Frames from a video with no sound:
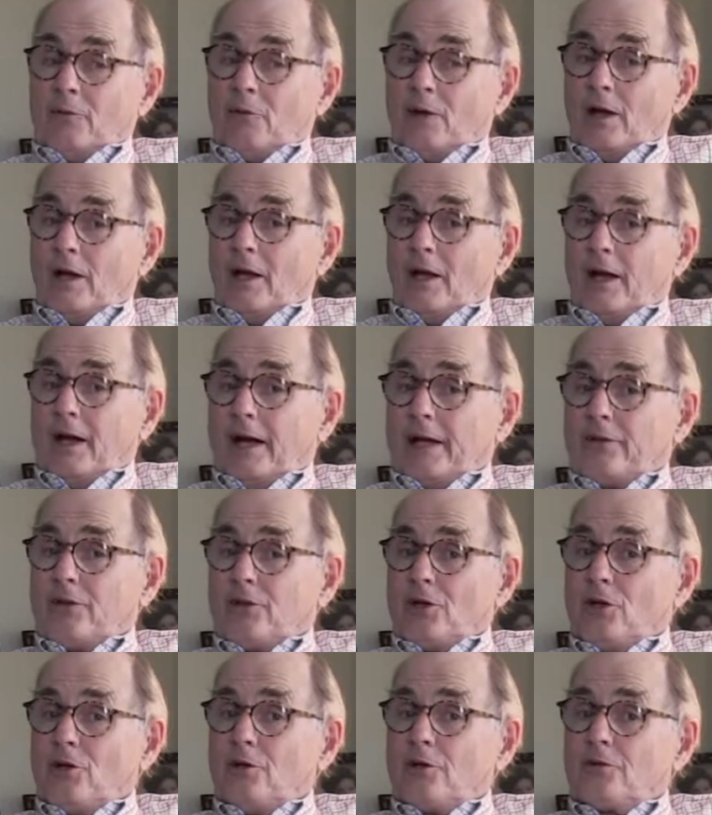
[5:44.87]
Well, I
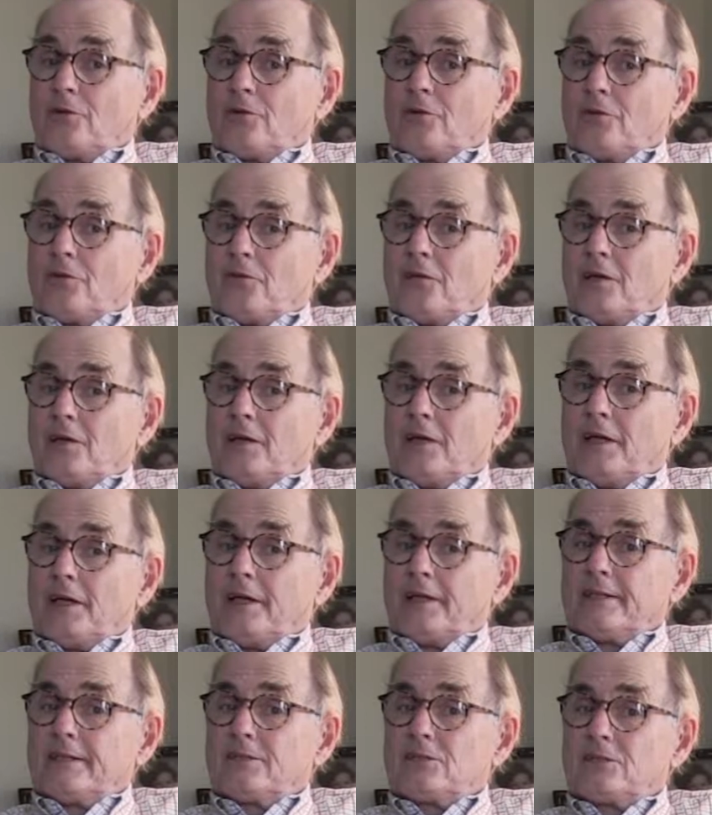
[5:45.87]
thought that they
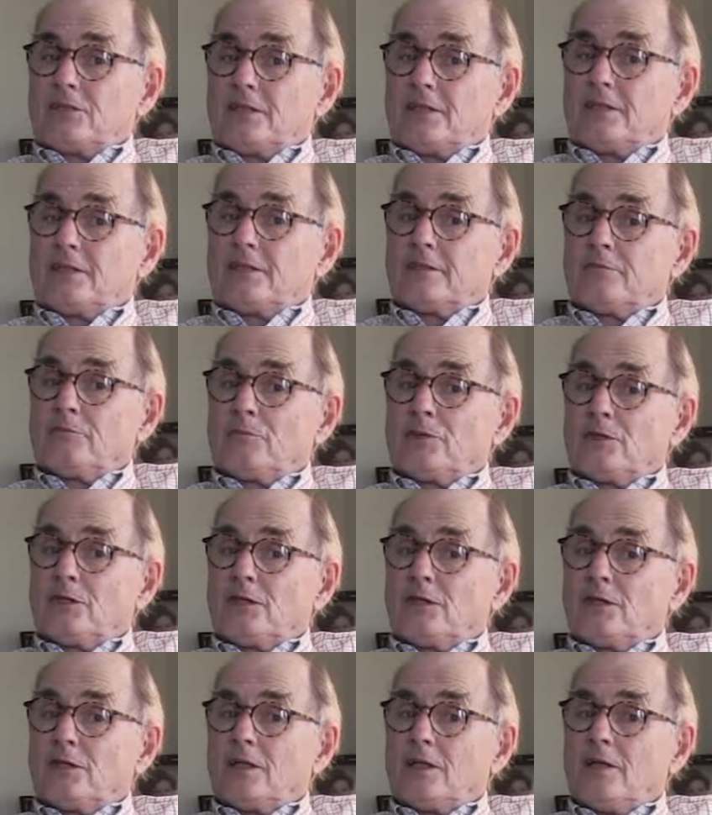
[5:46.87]
had extended
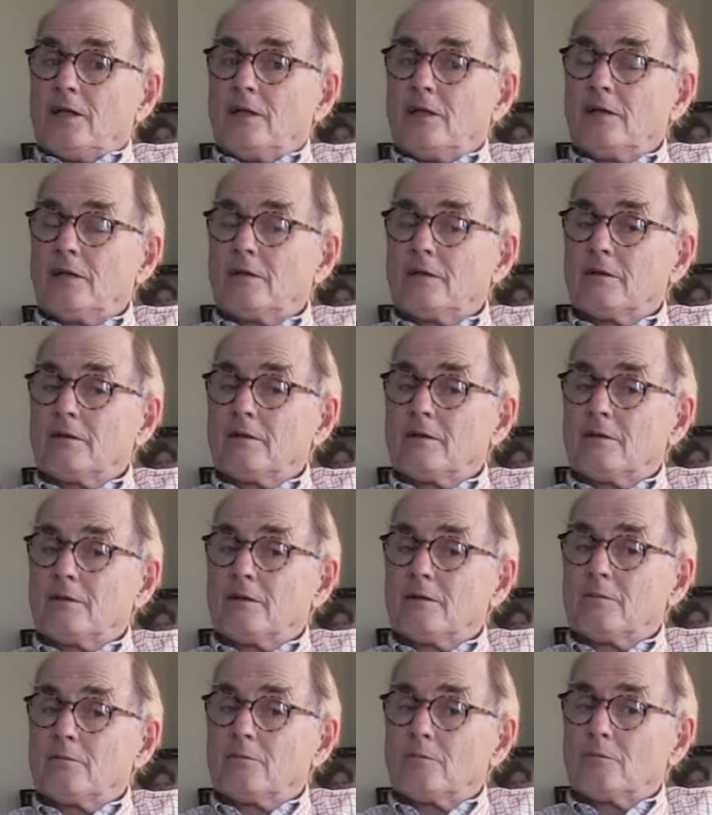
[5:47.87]
me
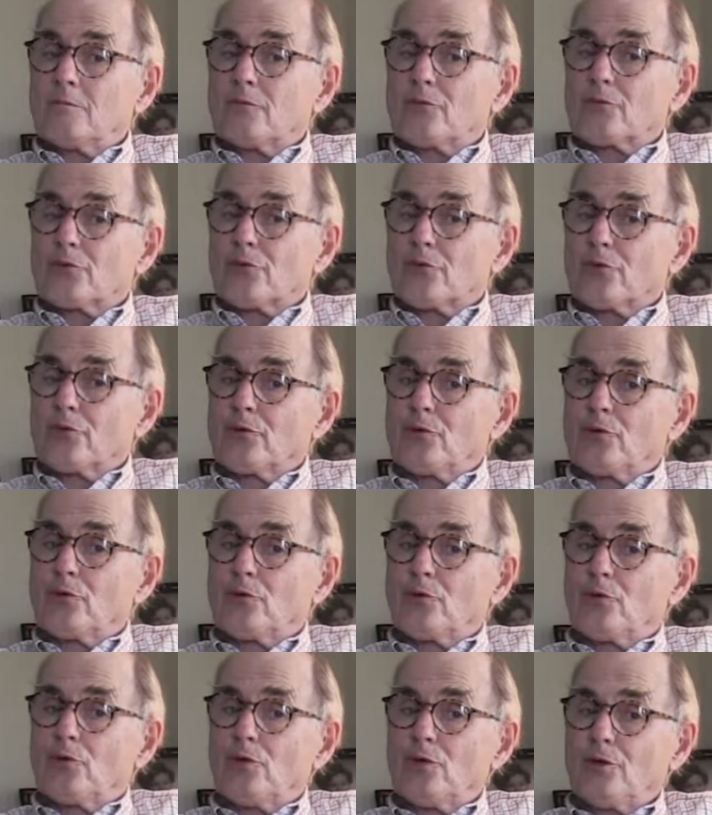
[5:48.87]

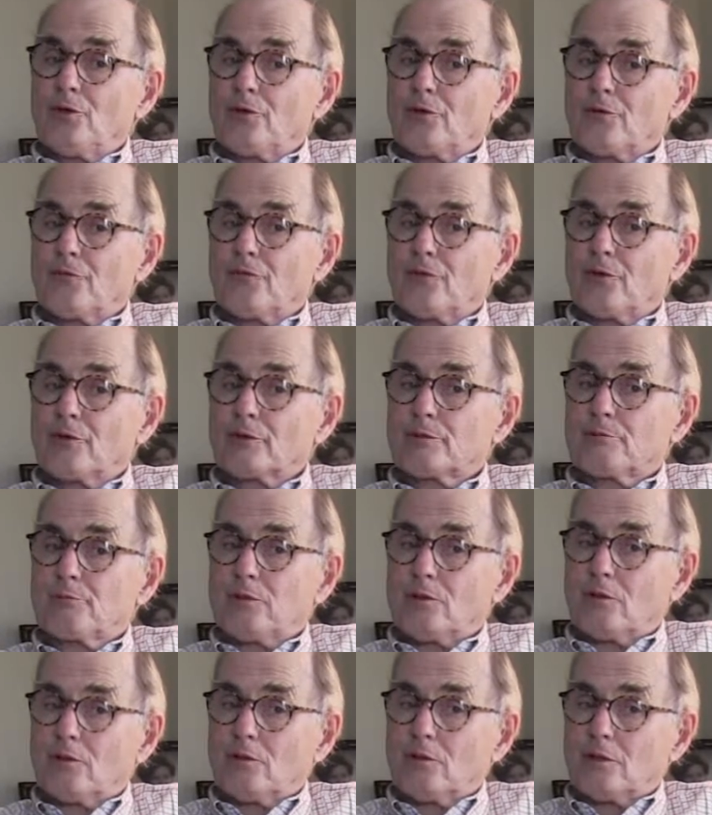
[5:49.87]
through the first
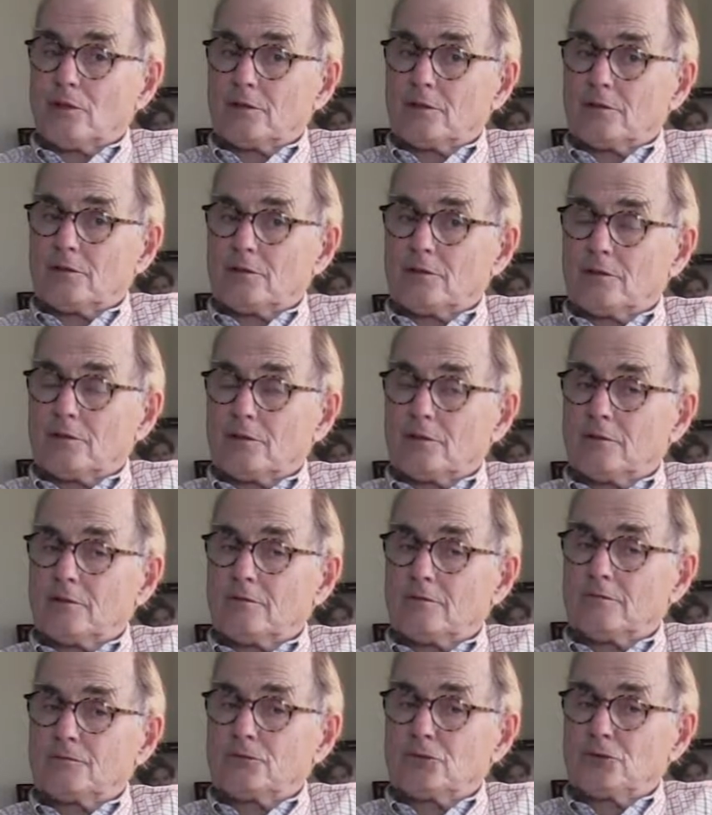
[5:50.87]
part
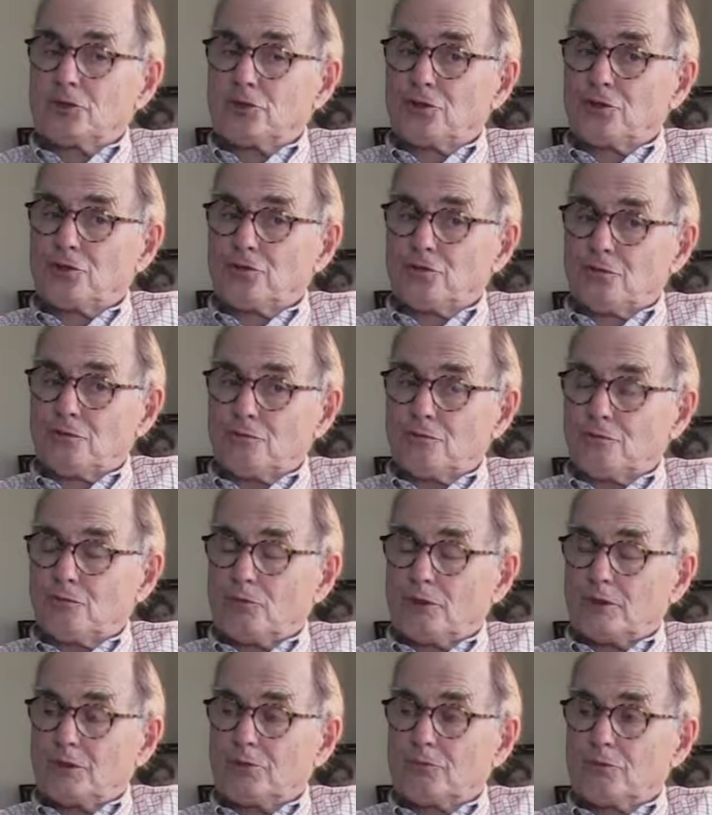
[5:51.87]
of June,
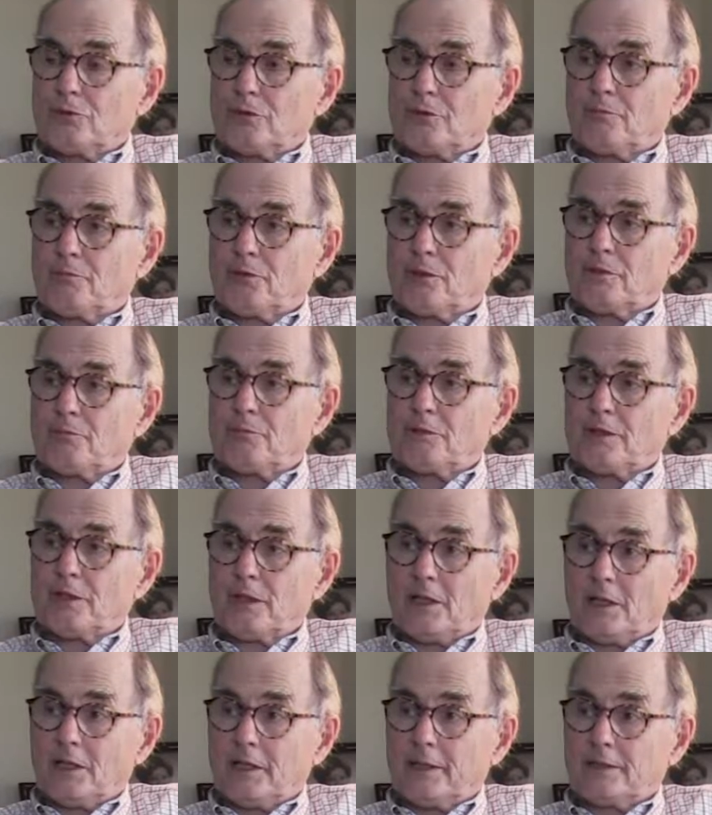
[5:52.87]
which would have put me
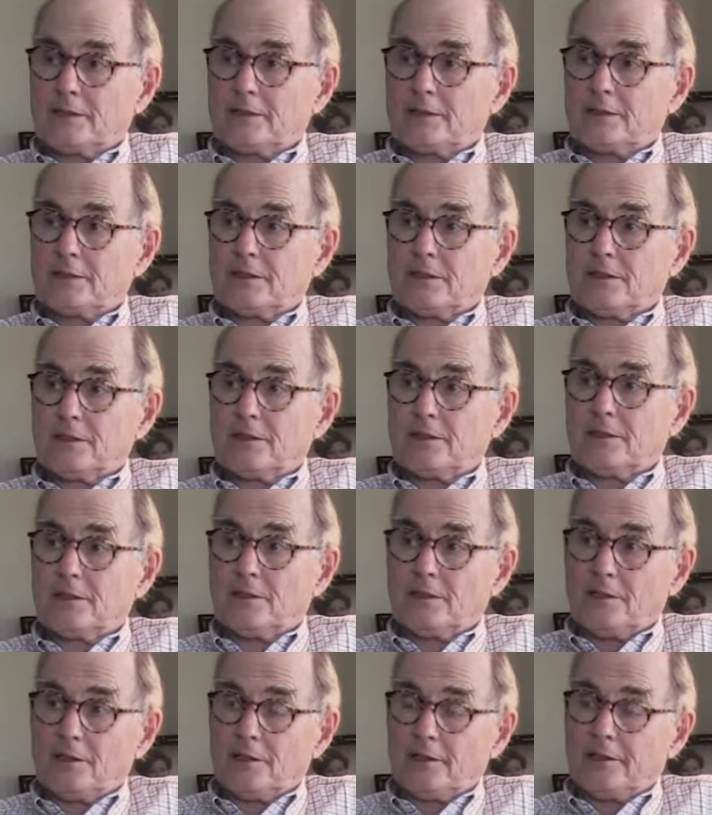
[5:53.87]
less than a
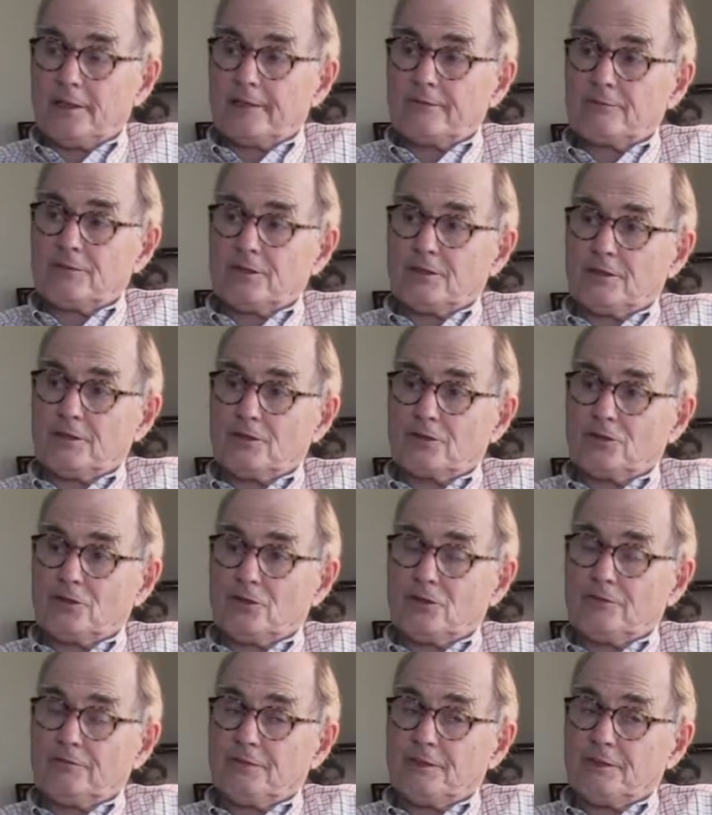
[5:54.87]
year left in the
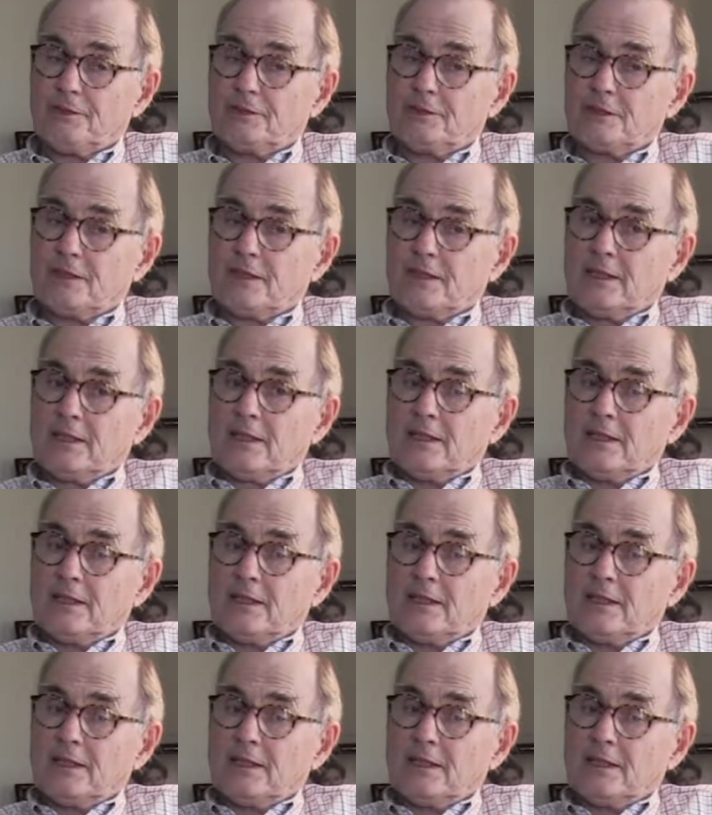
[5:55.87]
service.